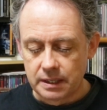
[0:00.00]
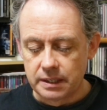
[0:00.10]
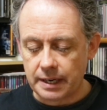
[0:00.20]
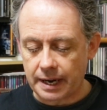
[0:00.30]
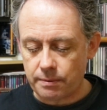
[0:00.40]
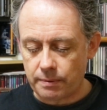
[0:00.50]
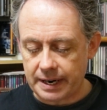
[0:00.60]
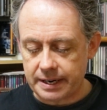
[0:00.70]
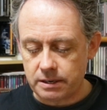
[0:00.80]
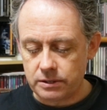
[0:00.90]
Night
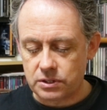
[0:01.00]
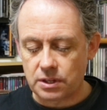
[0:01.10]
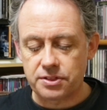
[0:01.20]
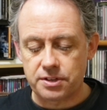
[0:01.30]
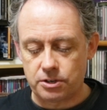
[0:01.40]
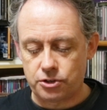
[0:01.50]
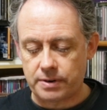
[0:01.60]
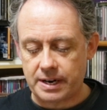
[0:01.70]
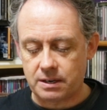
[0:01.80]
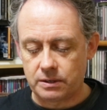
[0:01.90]
Riders, the third
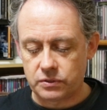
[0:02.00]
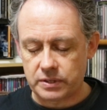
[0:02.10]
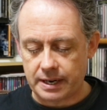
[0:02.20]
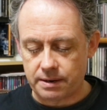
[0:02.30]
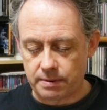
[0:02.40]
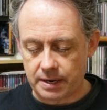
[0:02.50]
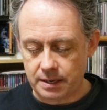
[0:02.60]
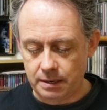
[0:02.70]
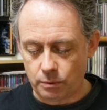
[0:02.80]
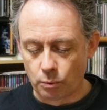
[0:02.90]
track on side
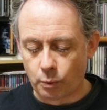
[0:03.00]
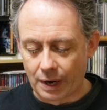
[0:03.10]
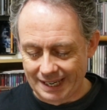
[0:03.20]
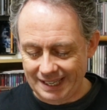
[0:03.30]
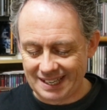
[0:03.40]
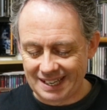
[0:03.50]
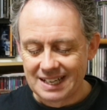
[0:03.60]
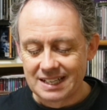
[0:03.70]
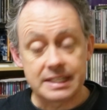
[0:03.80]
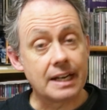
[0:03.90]
1,
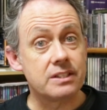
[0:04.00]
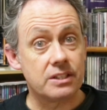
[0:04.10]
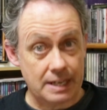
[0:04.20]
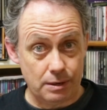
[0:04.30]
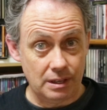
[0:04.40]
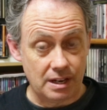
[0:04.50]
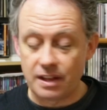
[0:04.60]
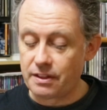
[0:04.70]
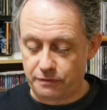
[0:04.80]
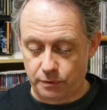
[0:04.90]
Texas
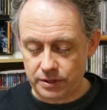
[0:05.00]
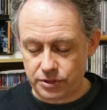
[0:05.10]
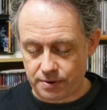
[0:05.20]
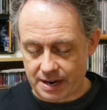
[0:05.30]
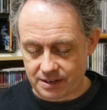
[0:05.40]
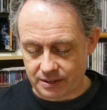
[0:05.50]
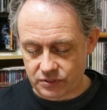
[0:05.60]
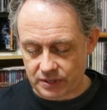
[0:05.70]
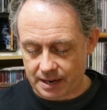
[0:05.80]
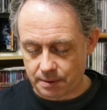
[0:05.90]
Outlaw, the fourth track on
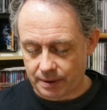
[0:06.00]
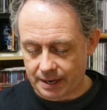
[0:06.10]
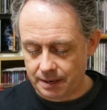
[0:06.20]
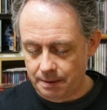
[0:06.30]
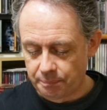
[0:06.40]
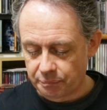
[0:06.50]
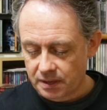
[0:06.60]
side 1,